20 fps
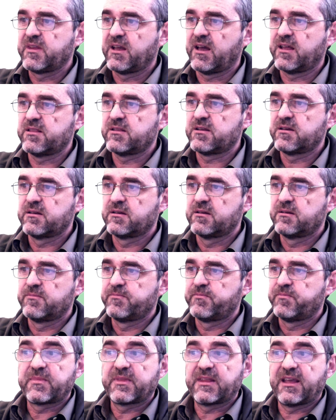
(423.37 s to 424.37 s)
and
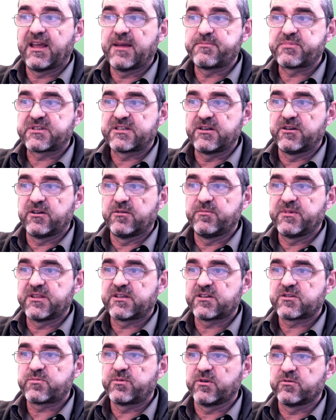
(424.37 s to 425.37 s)
epsilon B
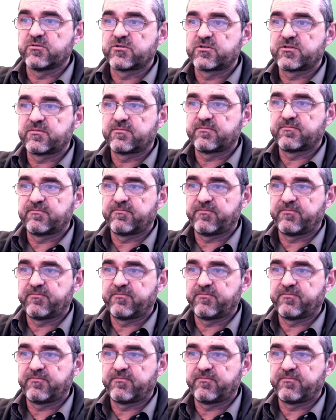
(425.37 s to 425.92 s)
transposed,